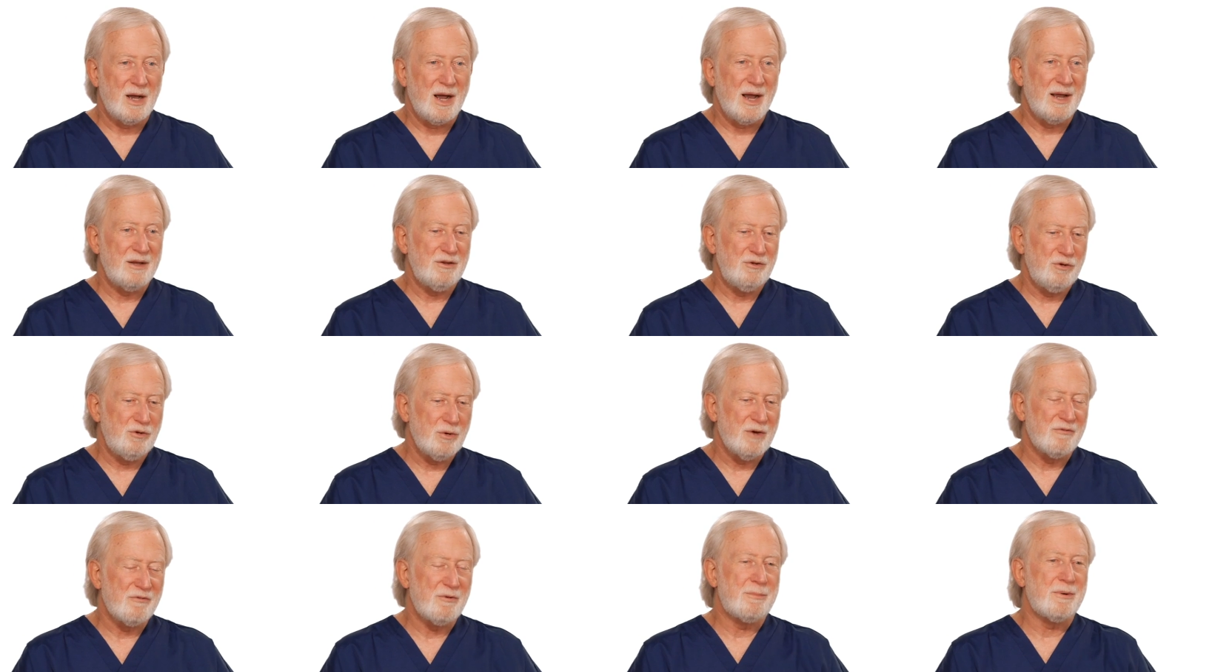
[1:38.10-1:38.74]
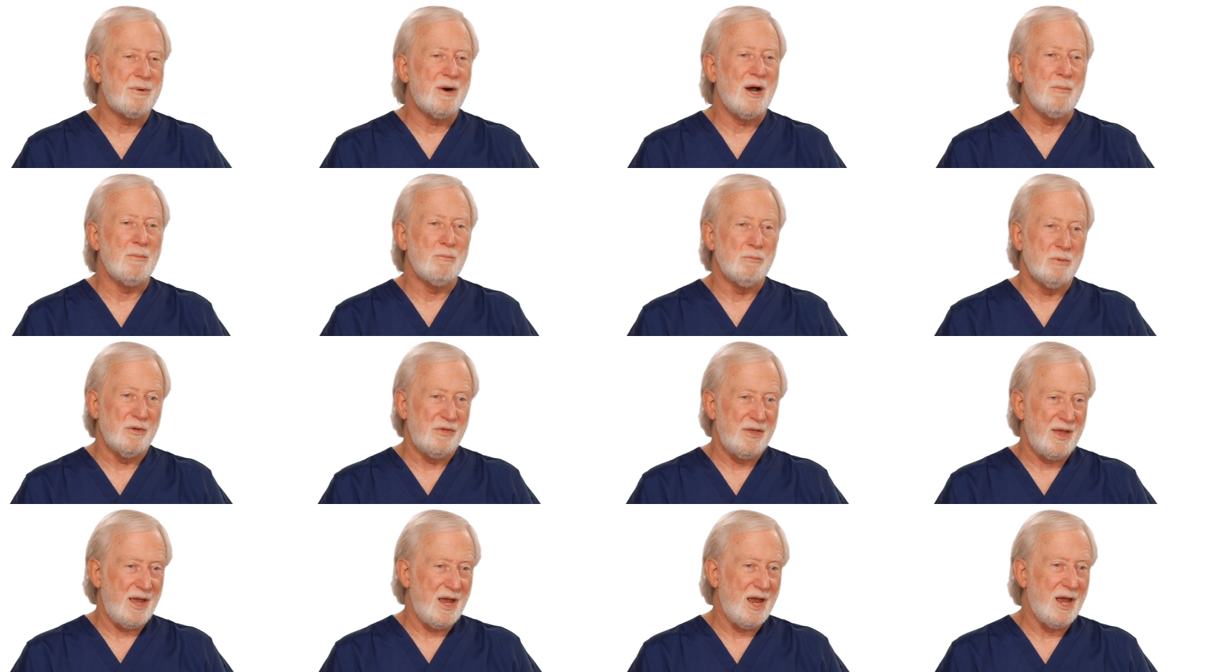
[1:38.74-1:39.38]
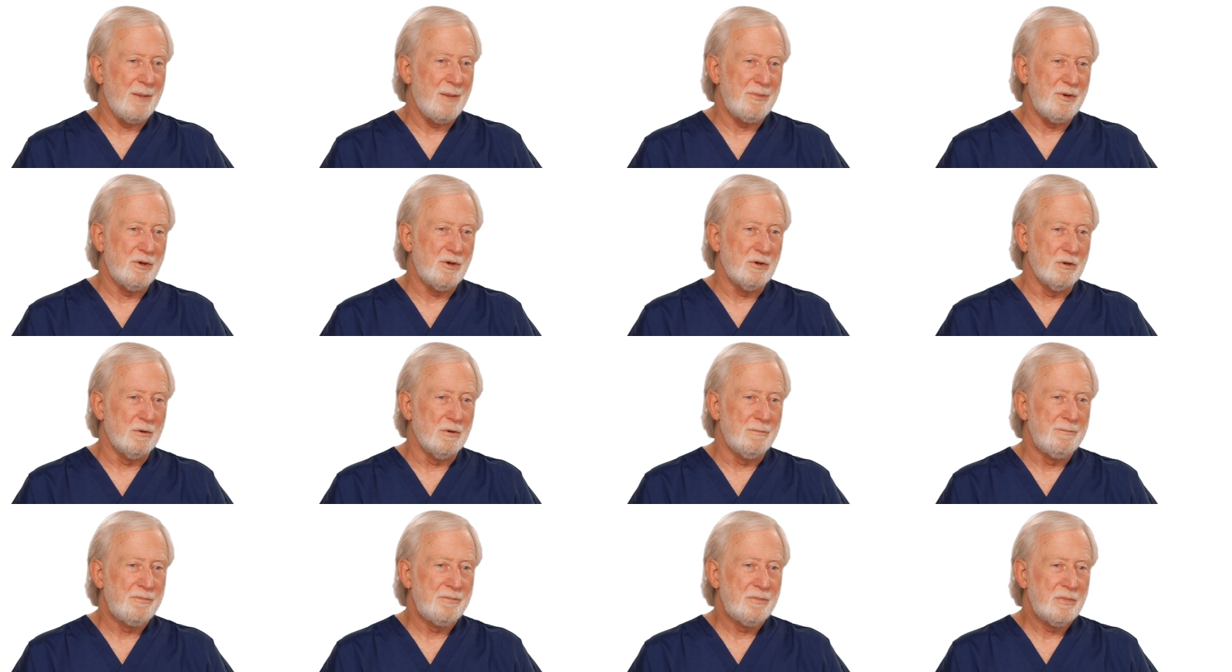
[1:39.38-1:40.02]
I do have a problem with the
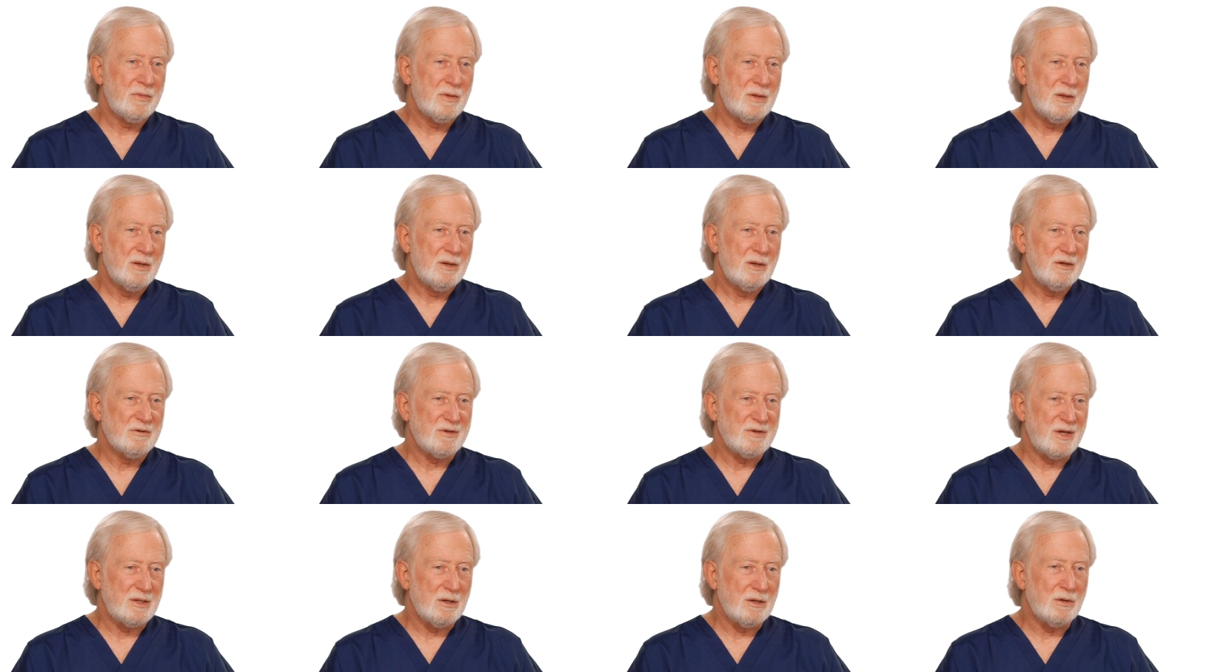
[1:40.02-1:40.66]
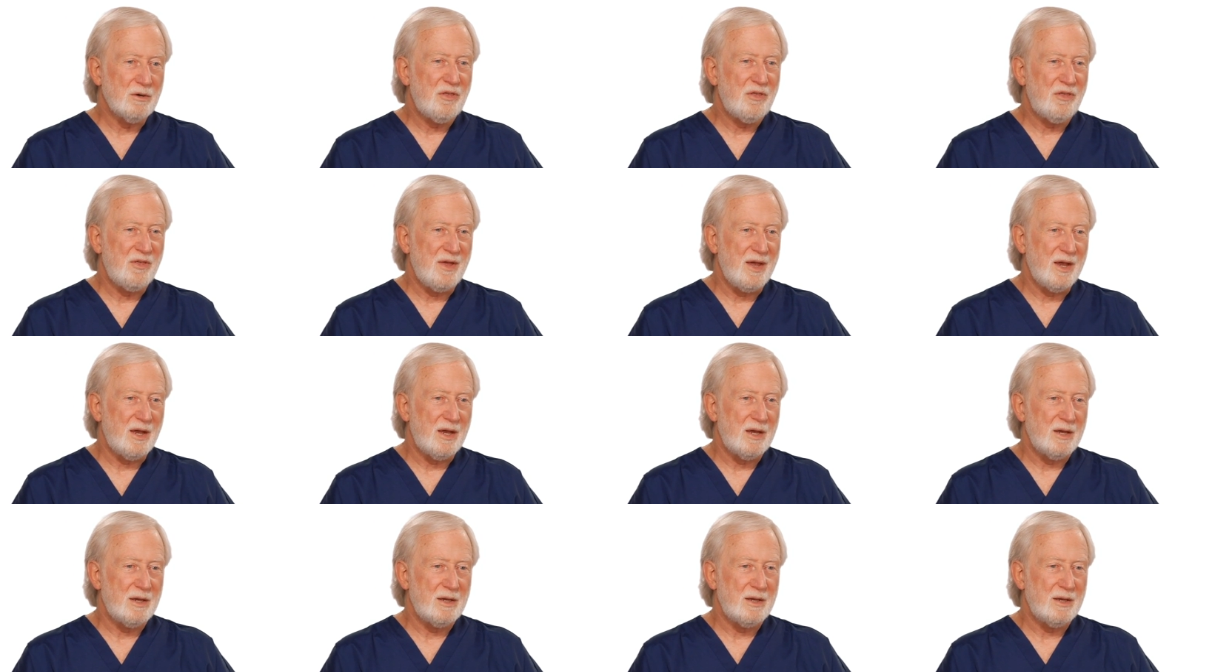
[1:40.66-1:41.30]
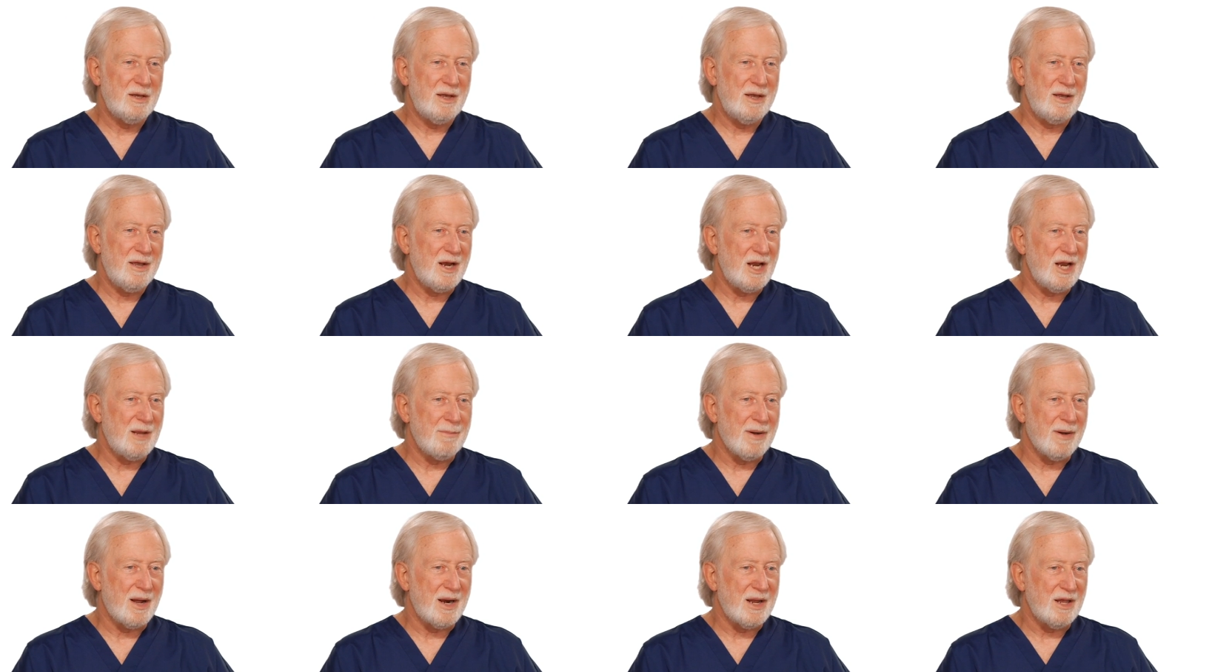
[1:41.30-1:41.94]
ampule because I don't think
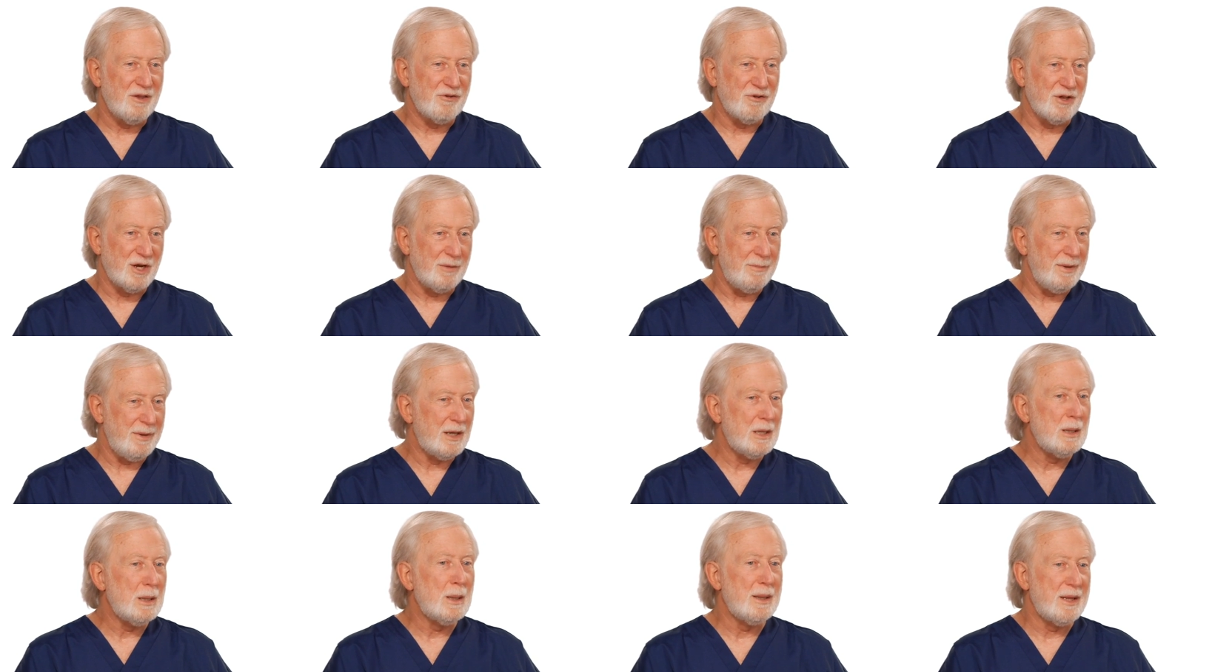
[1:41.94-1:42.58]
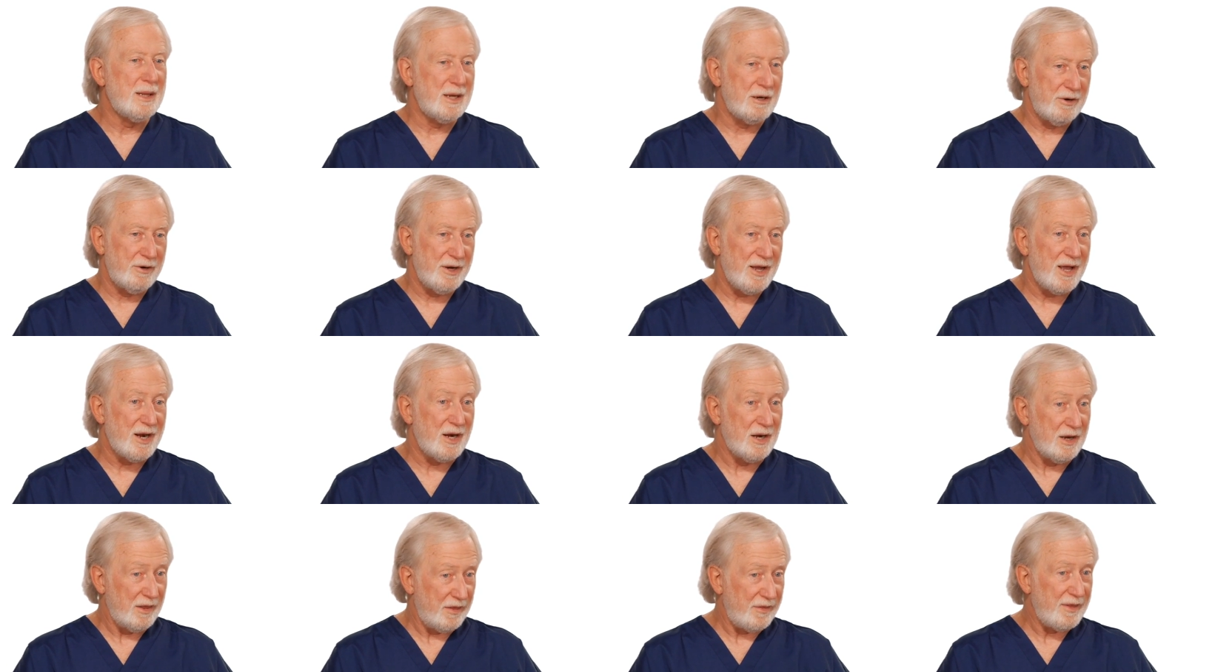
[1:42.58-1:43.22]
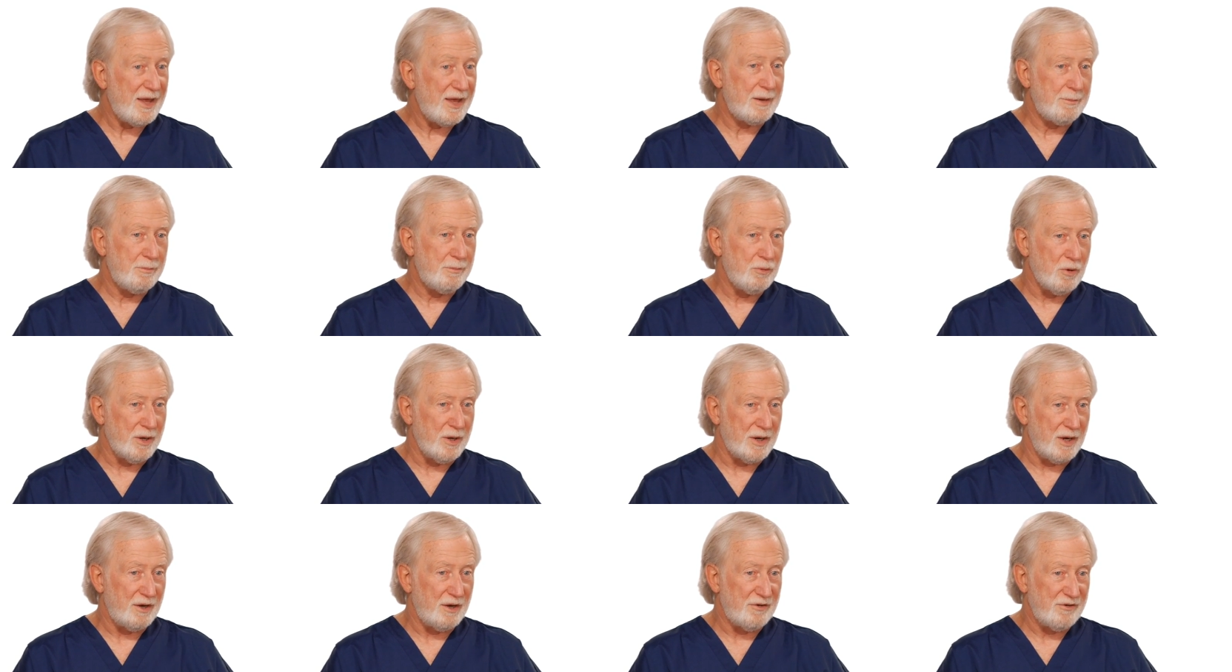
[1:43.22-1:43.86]
anybody is going to be clear-headed at that
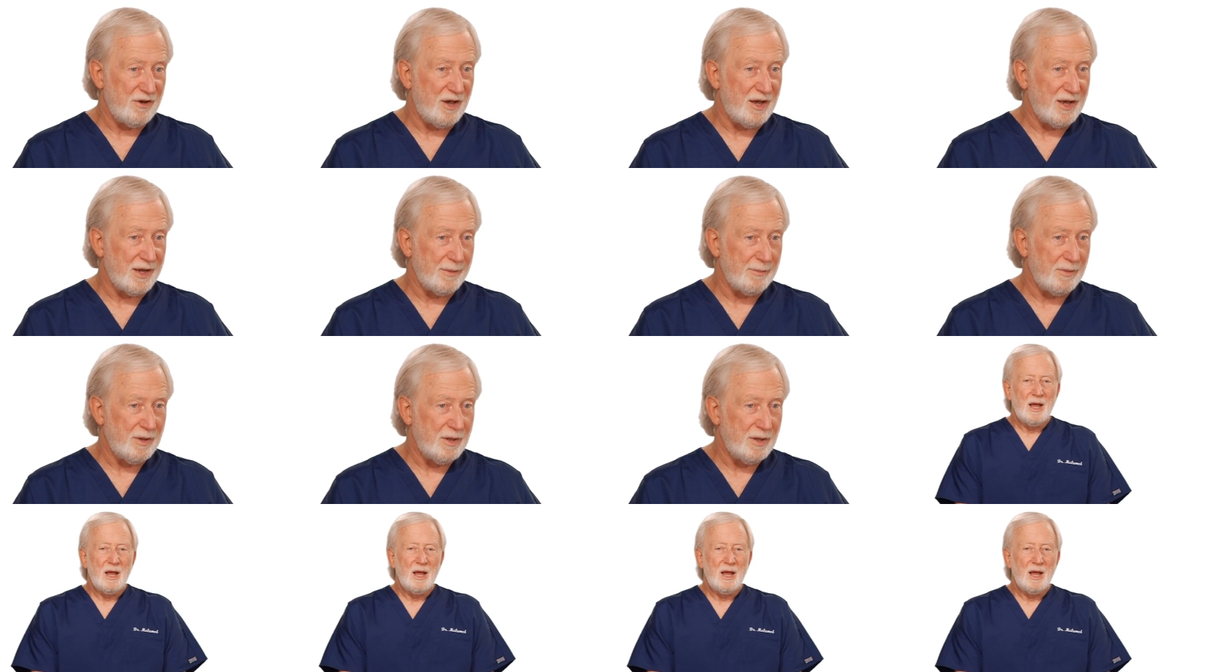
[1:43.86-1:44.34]
point in time.